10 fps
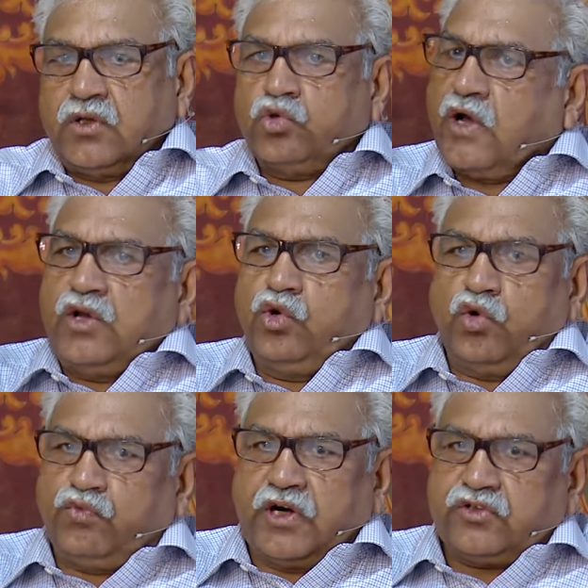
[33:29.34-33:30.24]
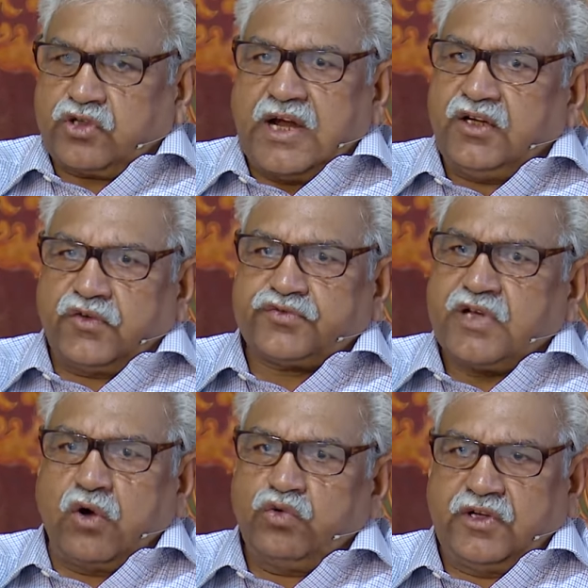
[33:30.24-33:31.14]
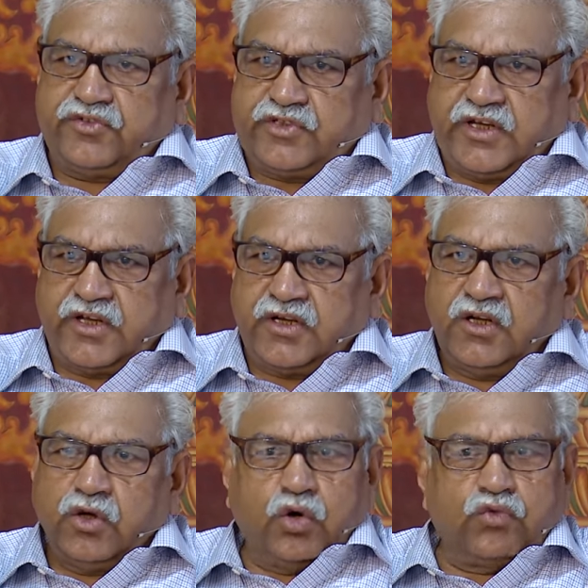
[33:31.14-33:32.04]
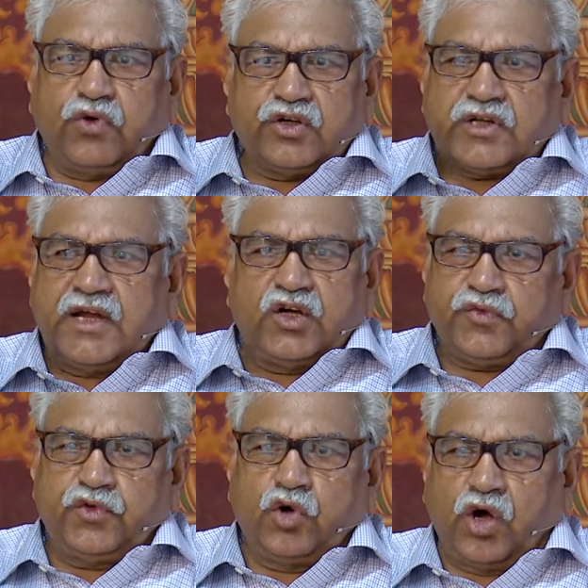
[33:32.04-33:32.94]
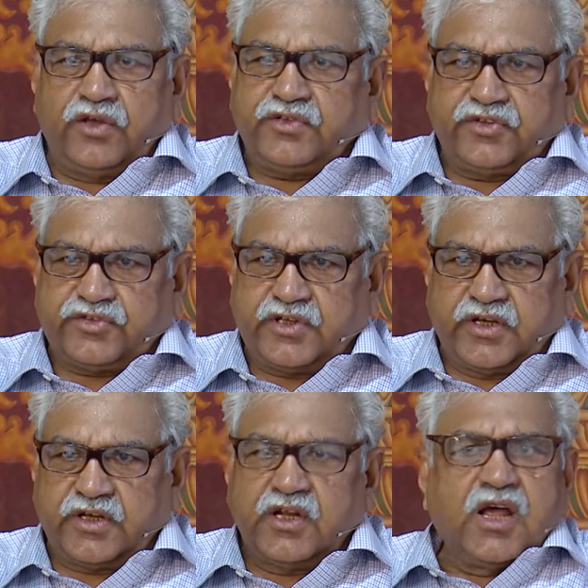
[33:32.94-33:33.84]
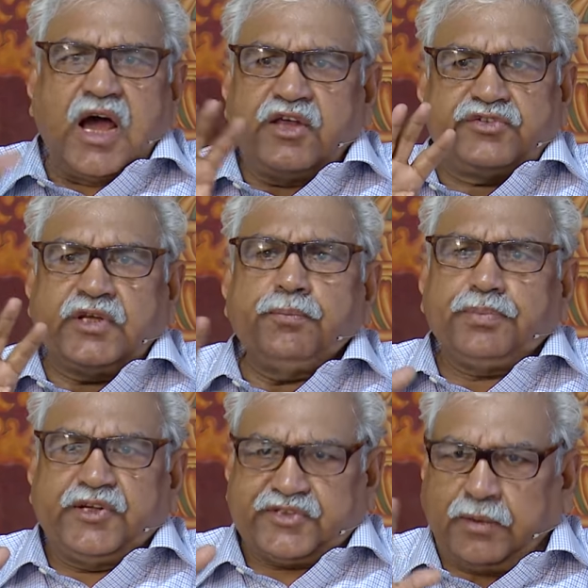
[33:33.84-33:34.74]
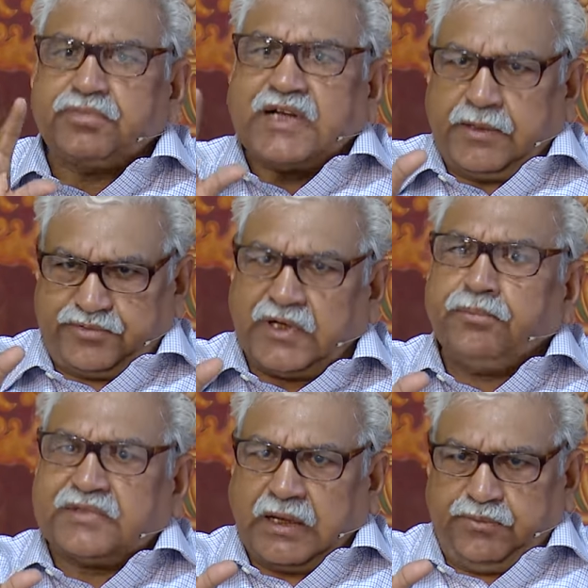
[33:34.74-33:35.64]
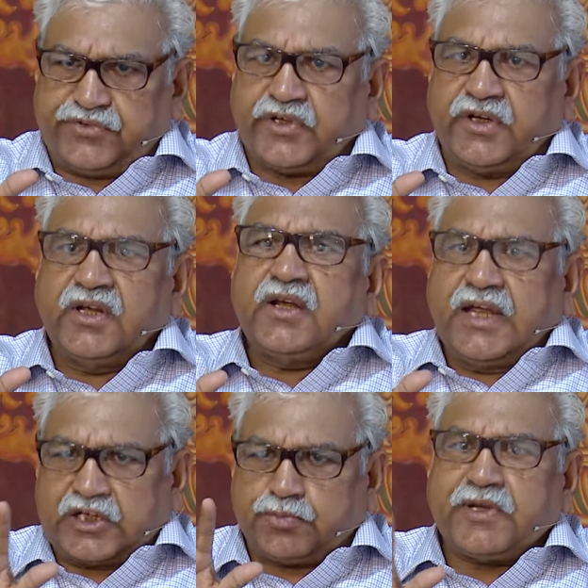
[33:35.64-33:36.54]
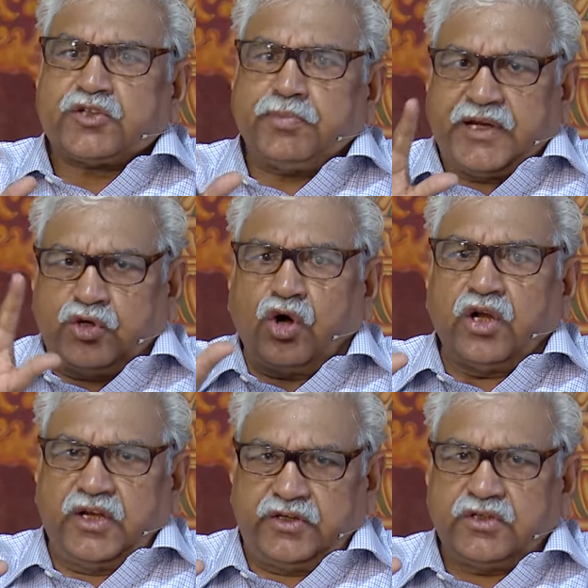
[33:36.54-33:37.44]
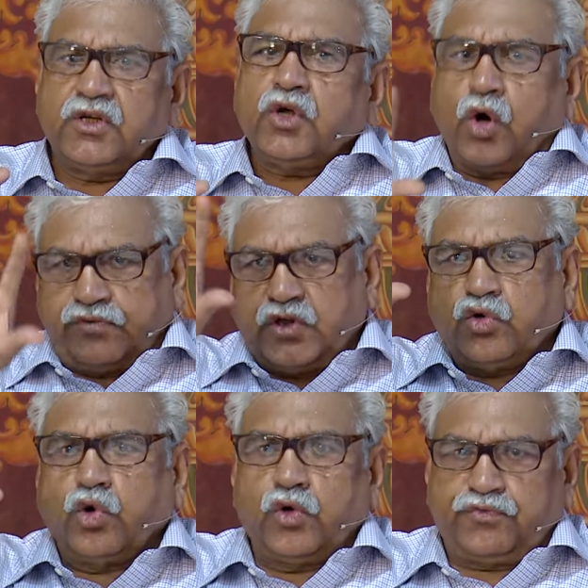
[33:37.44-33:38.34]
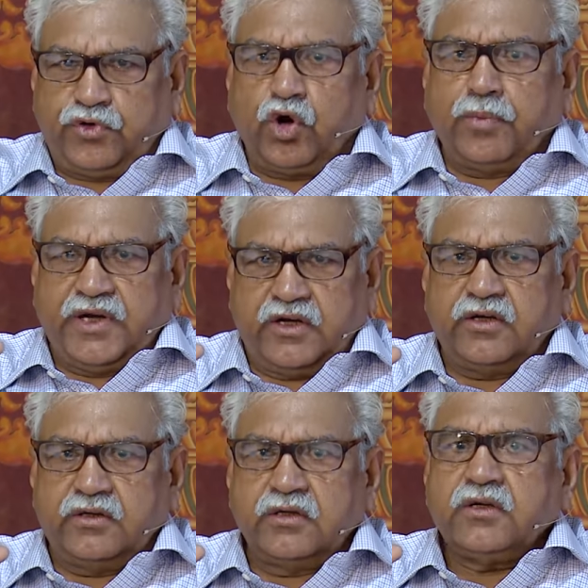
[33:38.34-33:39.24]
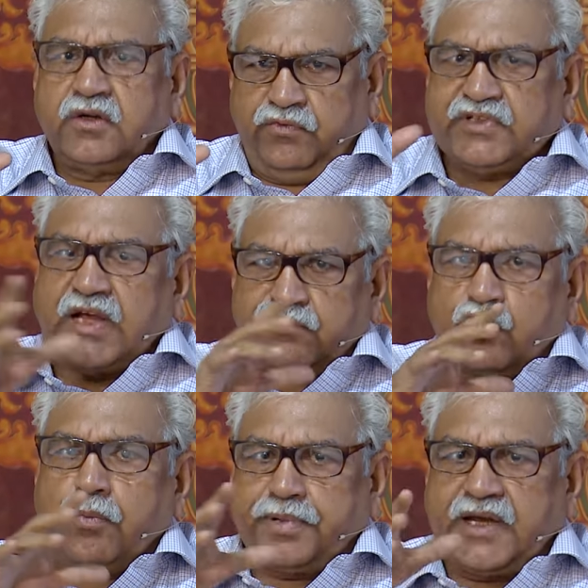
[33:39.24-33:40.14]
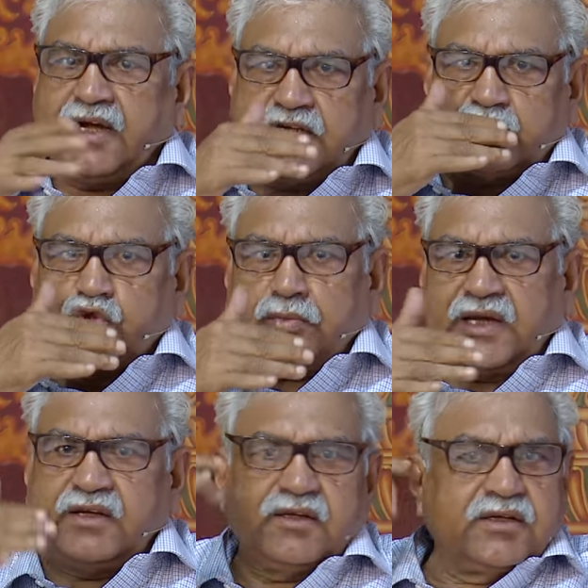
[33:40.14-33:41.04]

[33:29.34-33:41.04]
Do I know what kind of sound is there or what kind of noise is there? I simply sometimes say, express my knowledge of the whole phenomenon which I have comprehended through my